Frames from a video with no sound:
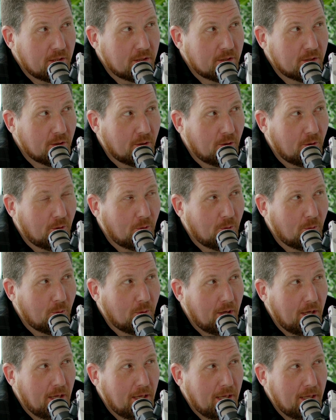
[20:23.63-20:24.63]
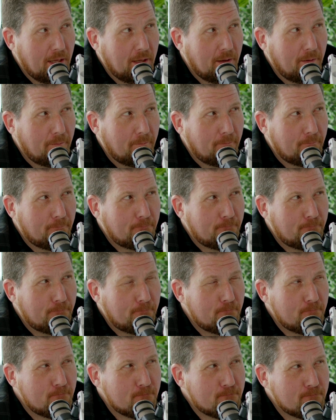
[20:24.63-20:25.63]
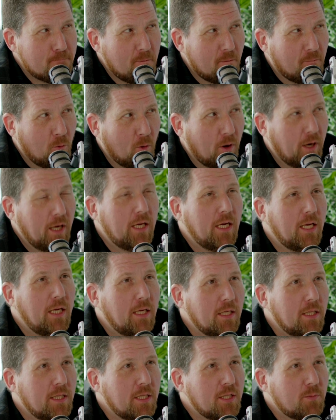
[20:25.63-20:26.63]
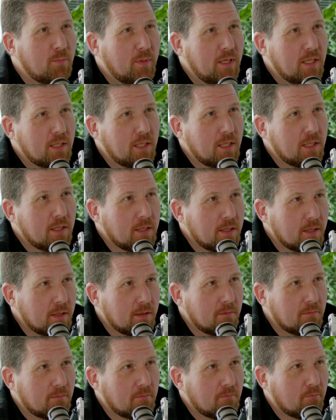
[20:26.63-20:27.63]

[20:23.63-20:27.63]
So before getting into this business,